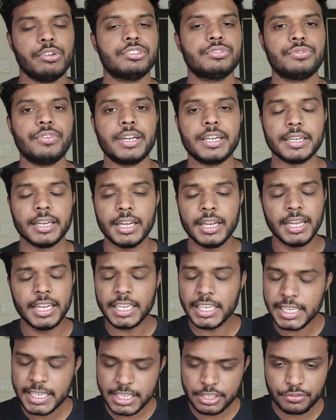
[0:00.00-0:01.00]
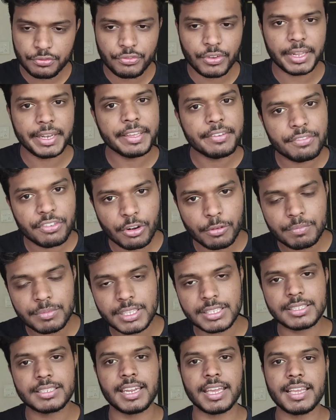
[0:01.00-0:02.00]
he is failing
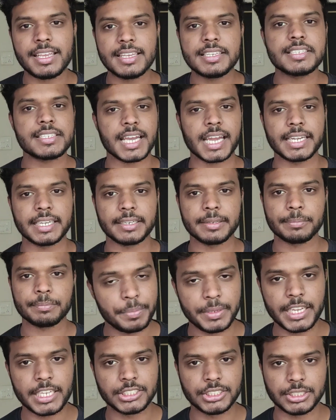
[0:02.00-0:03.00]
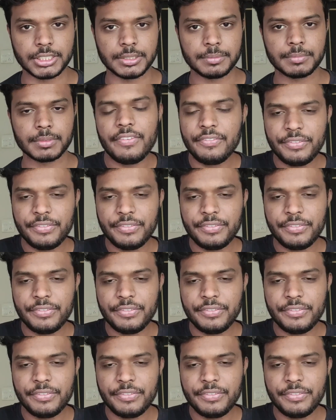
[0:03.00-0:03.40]
from the day he signed for PSG.